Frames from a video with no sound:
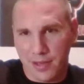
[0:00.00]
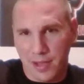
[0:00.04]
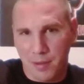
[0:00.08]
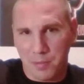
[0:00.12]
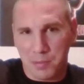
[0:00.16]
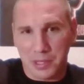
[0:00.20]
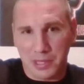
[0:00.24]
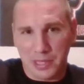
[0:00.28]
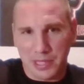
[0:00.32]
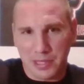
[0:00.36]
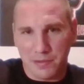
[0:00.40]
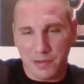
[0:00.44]

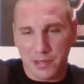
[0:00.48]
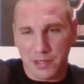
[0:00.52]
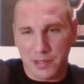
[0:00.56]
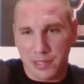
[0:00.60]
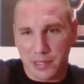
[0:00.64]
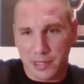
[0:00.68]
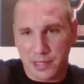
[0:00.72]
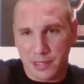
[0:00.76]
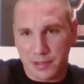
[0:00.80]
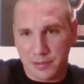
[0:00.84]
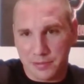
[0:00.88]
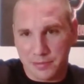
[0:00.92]
I'm going to leave it
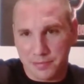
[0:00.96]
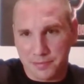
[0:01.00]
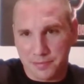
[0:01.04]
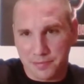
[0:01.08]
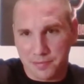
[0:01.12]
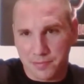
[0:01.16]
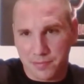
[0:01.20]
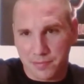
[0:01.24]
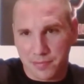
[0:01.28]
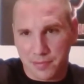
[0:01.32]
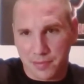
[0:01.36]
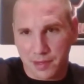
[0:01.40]
at that.
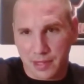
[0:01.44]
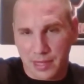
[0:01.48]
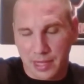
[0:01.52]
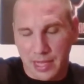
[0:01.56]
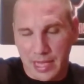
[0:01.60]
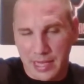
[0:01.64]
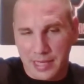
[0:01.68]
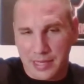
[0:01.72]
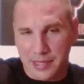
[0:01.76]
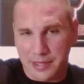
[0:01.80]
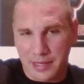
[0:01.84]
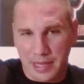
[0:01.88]

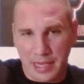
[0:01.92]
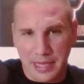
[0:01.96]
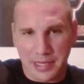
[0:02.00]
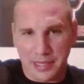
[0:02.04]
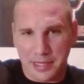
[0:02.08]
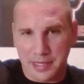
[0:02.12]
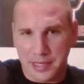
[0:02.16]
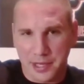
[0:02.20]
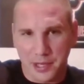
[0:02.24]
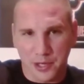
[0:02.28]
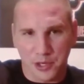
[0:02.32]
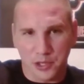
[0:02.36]
I
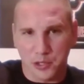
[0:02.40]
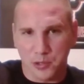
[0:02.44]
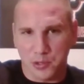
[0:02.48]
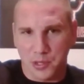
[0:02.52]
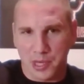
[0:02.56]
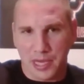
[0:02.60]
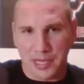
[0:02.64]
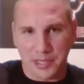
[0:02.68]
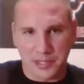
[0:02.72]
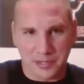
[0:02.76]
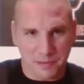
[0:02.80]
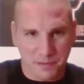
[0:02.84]
can hear you
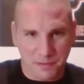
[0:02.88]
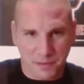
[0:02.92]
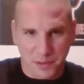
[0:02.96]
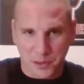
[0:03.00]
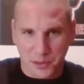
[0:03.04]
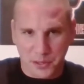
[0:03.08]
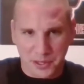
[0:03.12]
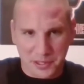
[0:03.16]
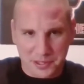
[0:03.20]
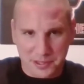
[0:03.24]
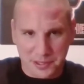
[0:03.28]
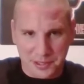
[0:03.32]
guys
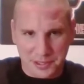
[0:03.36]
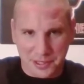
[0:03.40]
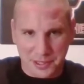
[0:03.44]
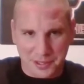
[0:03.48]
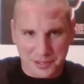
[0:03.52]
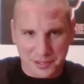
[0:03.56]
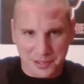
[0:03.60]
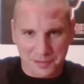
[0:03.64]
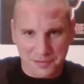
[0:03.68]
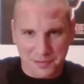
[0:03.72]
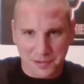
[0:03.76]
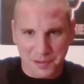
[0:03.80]
furiously
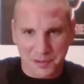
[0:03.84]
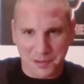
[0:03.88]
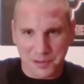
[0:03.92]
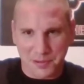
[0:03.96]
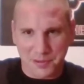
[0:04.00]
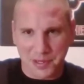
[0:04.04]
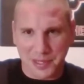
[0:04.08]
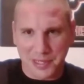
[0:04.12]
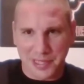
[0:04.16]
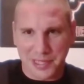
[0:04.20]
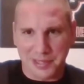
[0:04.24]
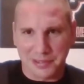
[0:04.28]
on your
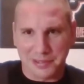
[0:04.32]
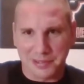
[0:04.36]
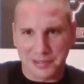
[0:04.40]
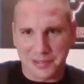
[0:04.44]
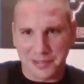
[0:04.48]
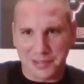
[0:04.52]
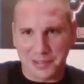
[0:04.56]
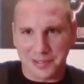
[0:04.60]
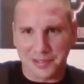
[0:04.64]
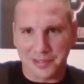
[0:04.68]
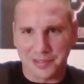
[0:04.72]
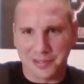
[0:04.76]
phones right now
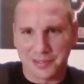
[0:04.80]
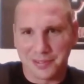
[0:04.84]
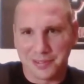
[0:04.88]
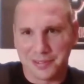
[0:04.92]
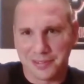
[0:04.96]
looking.